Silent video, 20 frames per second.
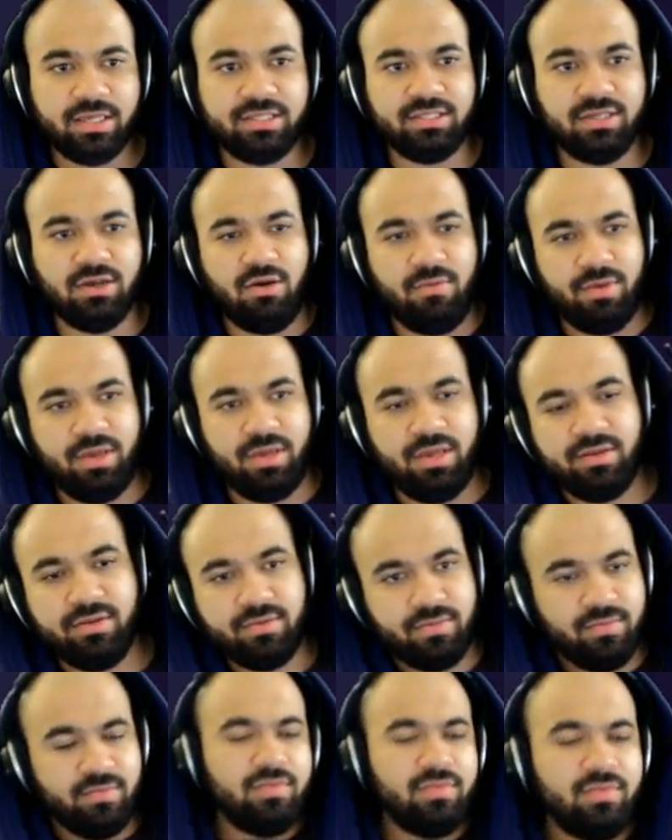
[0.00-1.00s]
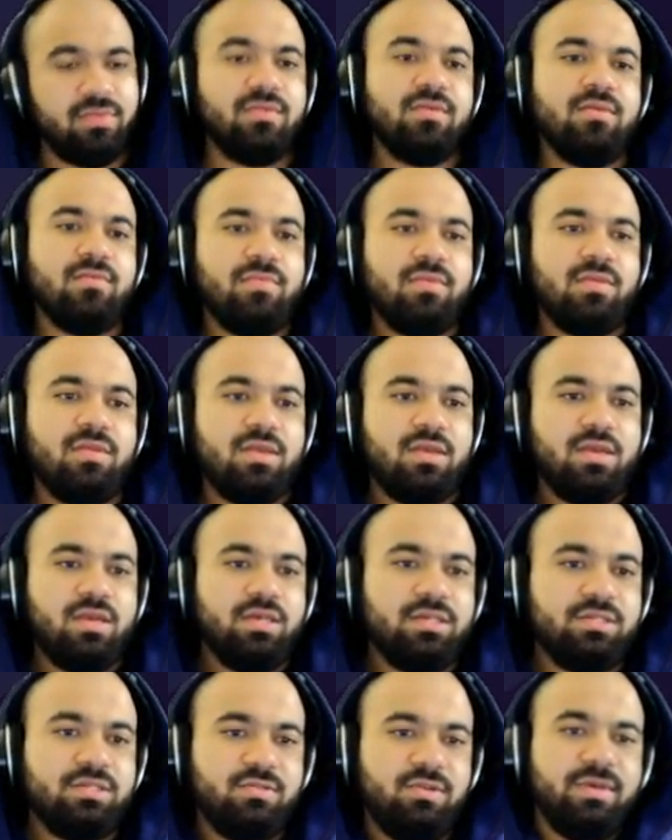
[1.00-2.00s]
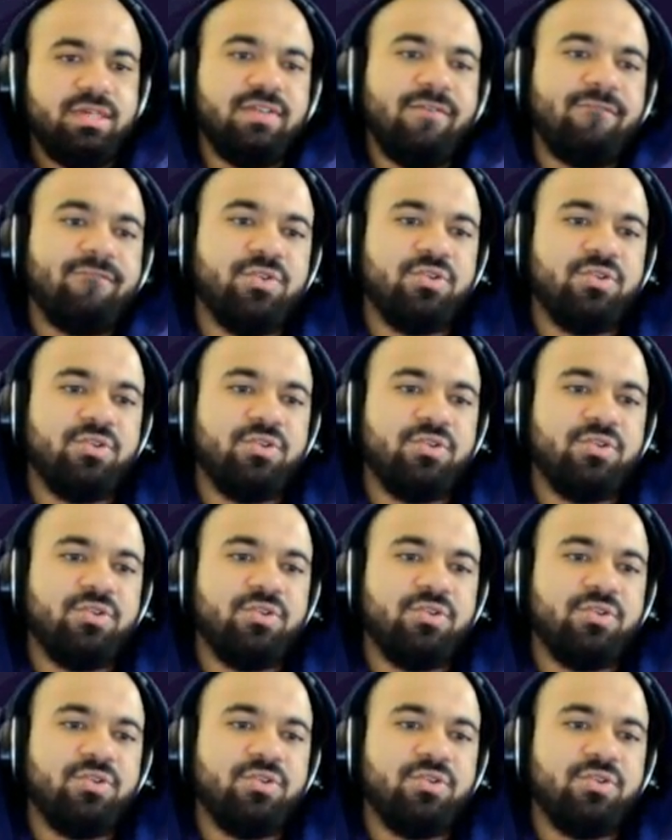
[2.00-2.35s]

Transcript: He saw me. Swimming is a